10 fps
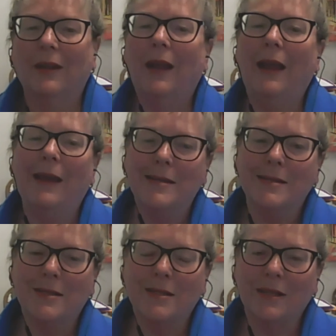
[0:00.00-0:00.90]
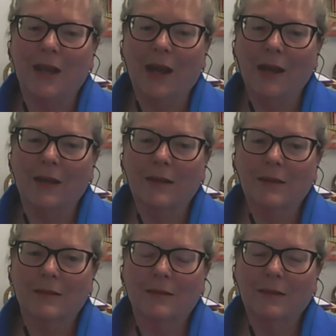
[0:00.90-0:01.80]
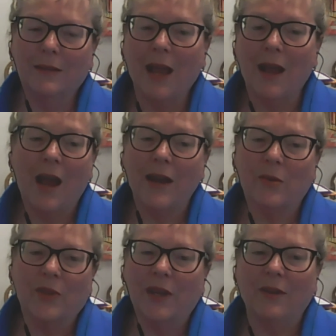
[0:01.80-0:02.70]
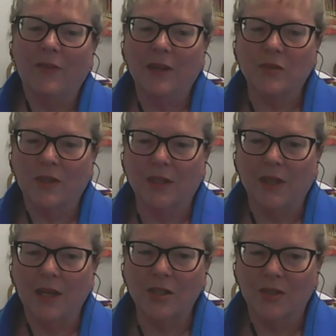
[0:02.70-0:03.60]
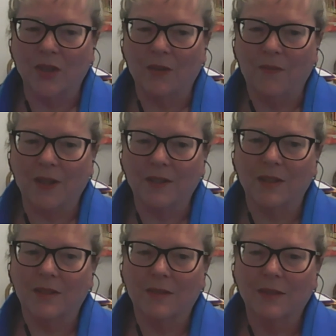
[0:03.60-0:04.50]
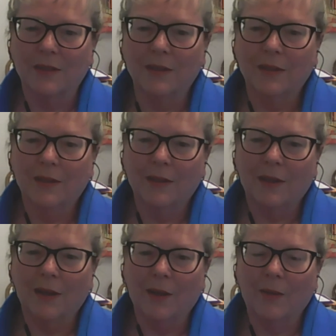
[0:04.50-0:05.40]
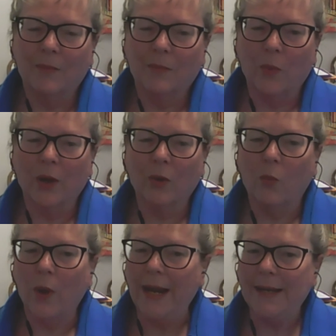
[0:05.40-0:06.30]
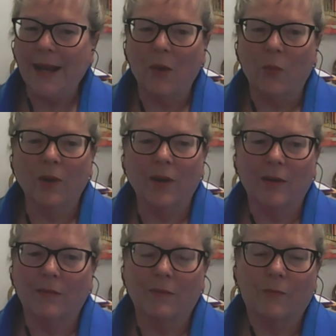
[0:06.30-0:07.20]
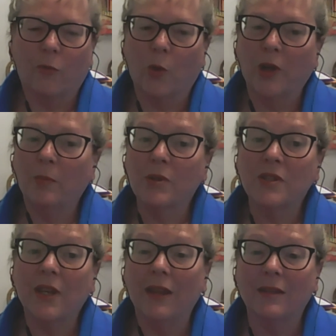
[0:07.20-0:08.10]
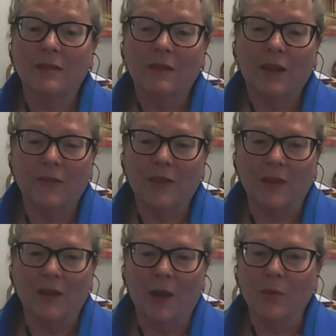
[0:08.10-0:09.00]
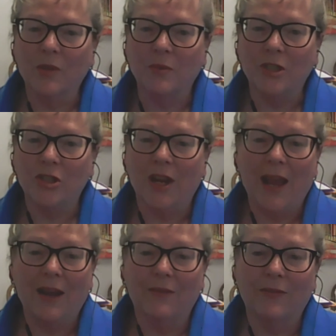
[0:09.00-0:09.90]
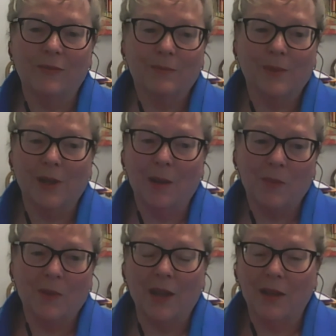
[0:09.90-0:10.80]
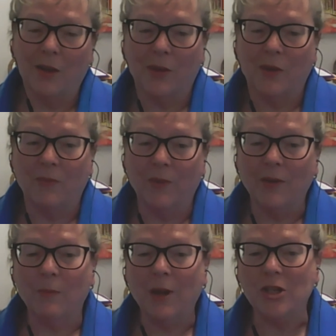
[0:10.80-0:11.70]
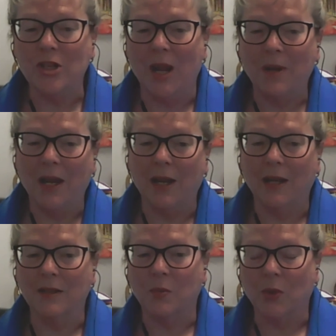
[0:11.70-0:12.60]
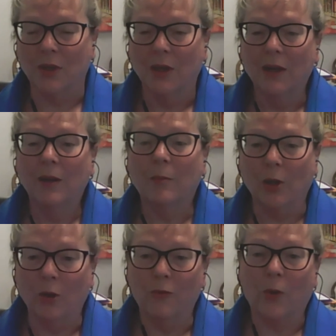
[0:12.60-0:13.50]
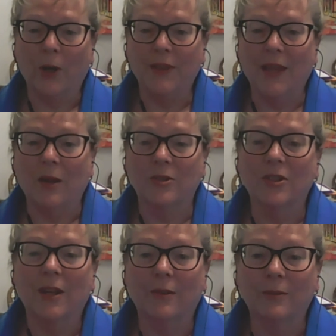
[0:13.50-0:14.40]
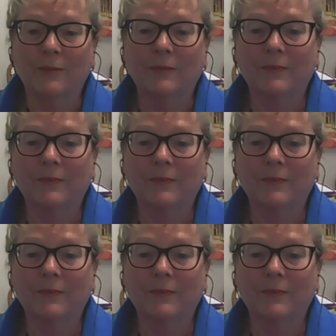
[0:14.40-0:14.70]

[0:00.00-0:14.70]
And I don't think even his resignation is going to fix this. We're way down. We're at 40% of the numbers we should have. The number that, the information I'm getting is we're below 40,000 now.